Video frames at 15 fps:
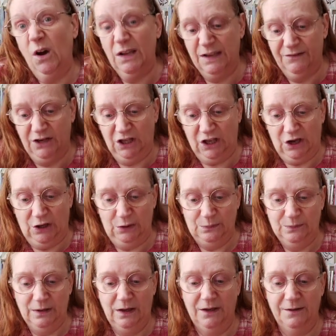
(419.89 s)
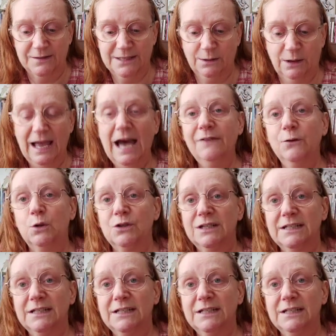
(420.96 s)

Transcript: I'll give it a go. So I have